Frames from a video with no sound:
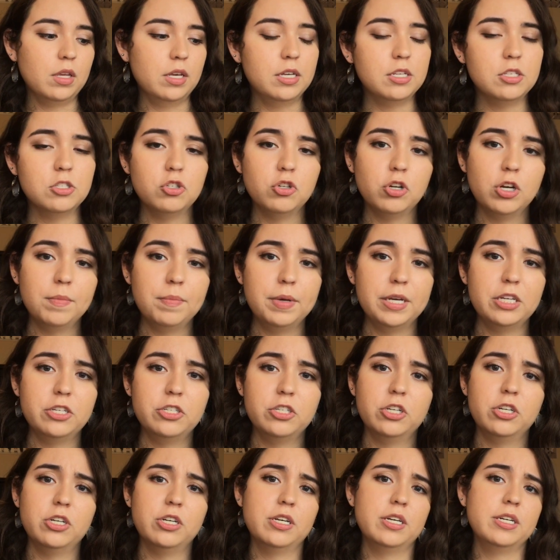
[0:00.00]
Instagram
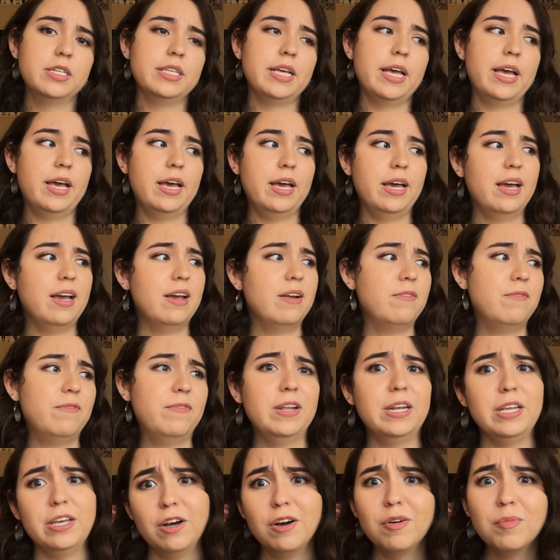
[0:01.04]
pictures and
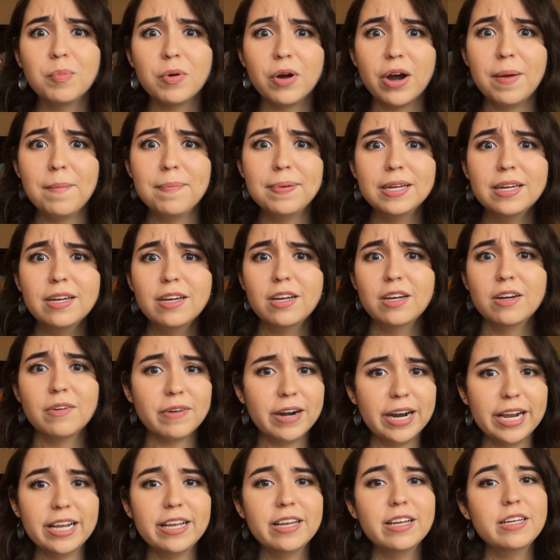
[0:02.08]
video prep,
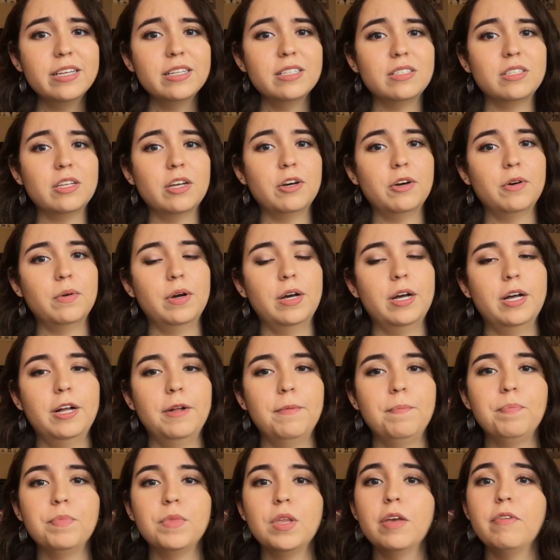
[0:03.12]
right? So
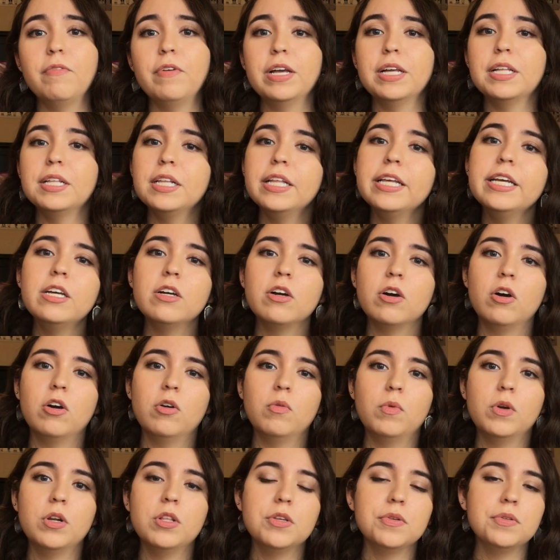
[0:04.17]
if I click
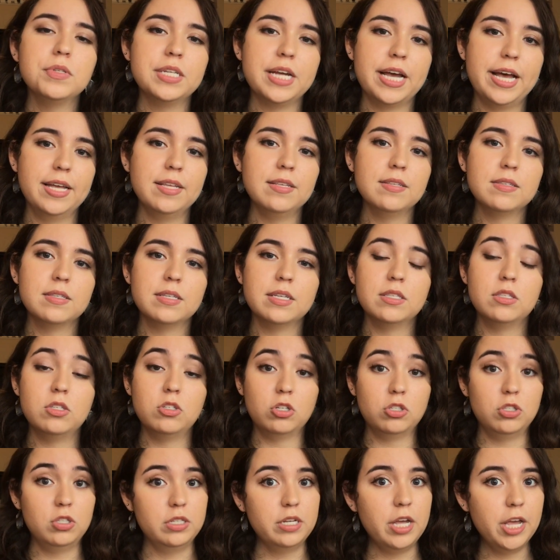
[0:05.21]
on one of those tasks, it
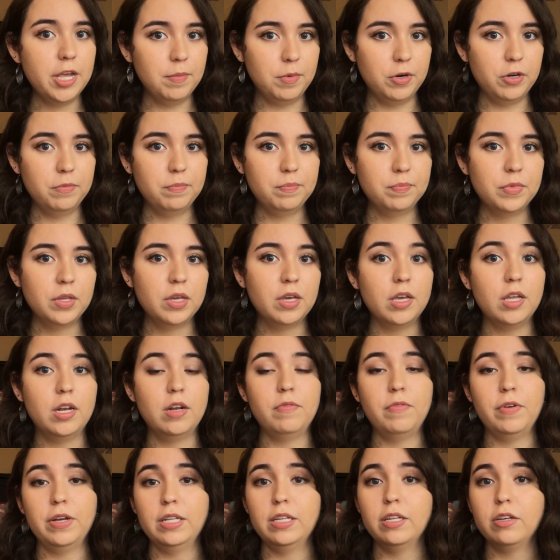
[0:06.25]
starts a timer. And
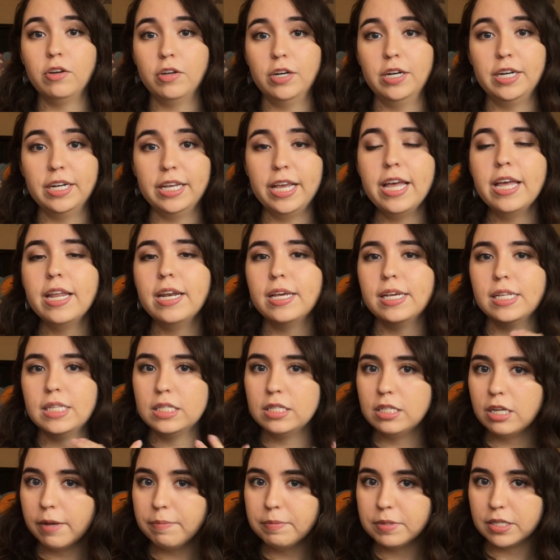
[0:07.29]
if I click on it again, it
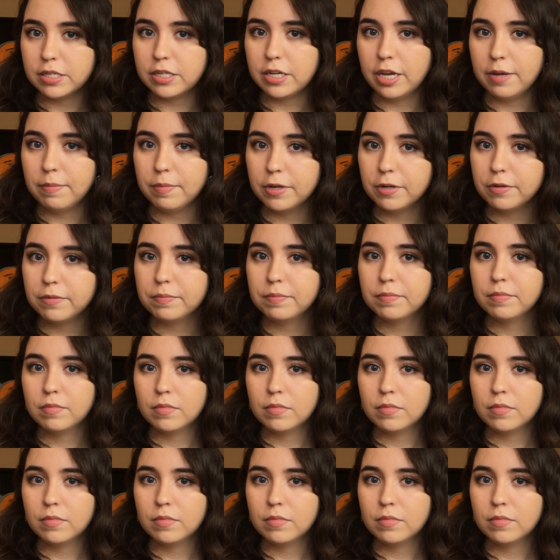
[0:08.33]
stops the timer.